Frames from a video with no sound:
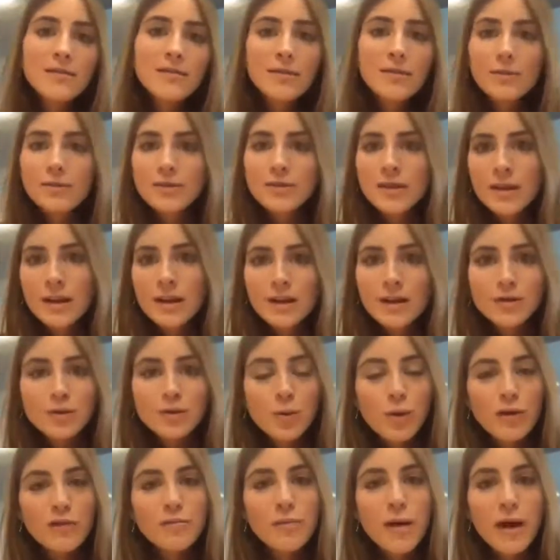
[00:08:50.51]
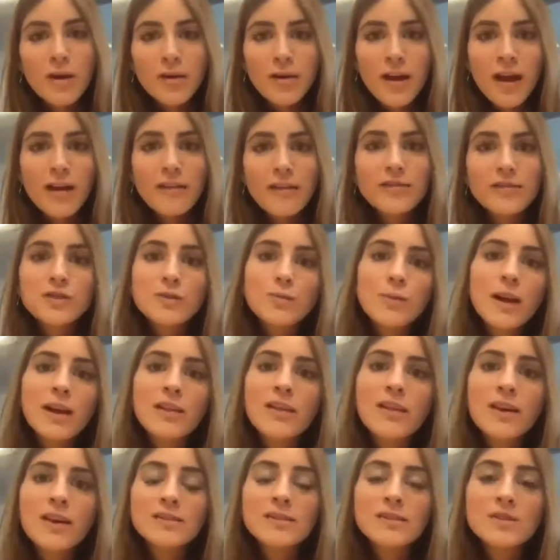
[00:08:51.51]
and there was like a 12-pound average weight
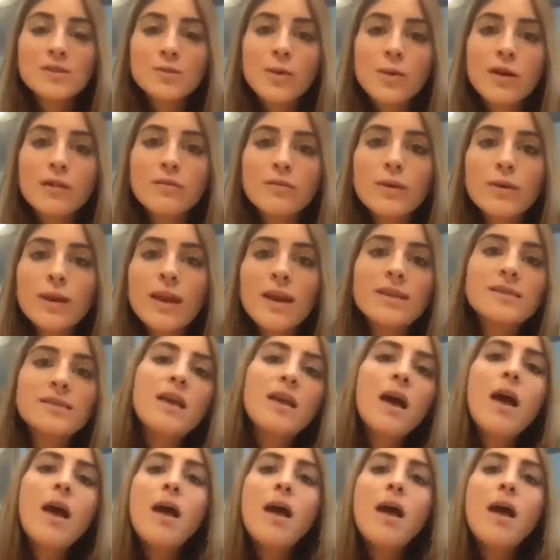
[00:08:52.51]
loss in 12 weeks,